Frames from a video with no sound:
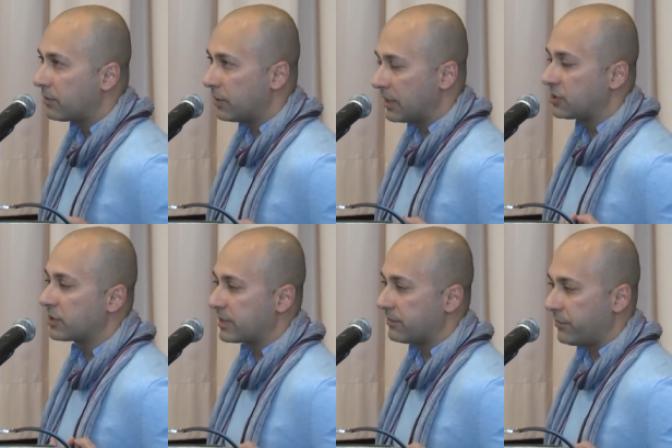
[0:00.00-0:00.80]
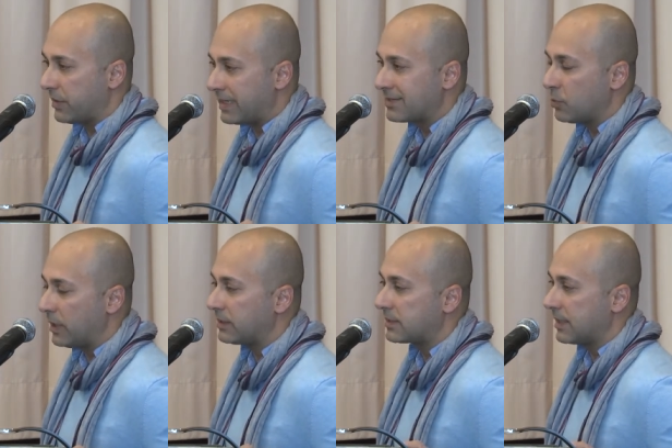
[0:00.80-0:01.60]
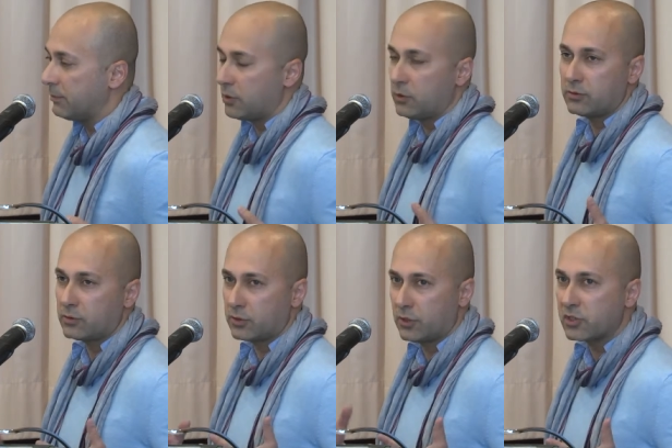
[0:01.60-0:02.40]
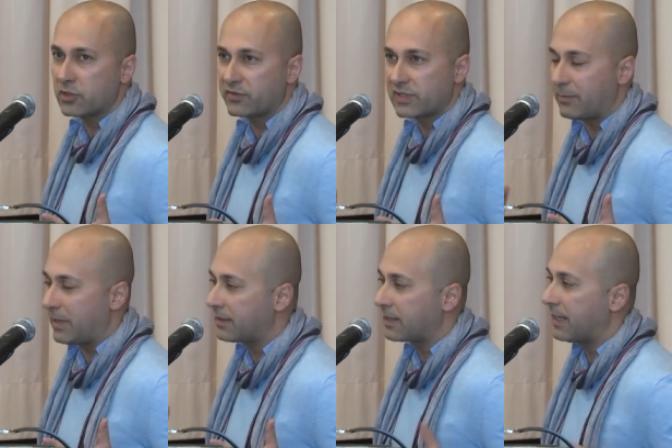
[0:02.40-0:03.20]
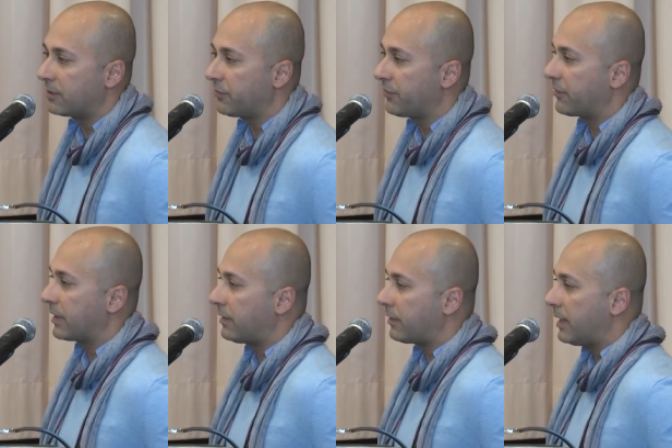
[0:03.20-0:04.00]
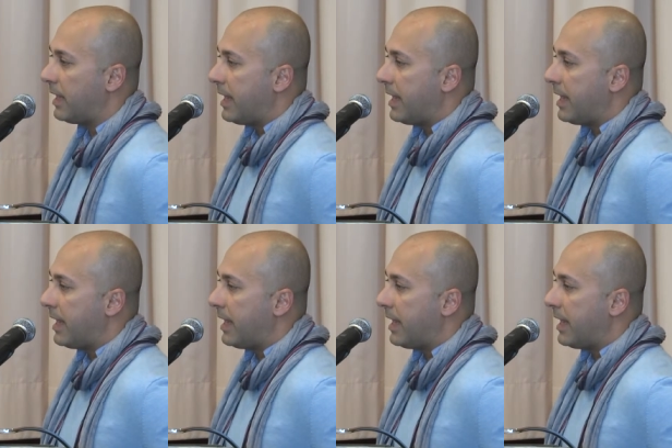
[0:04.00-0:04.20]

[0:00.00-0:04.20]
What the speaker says: religious as one example, or loss of some other kind of faith,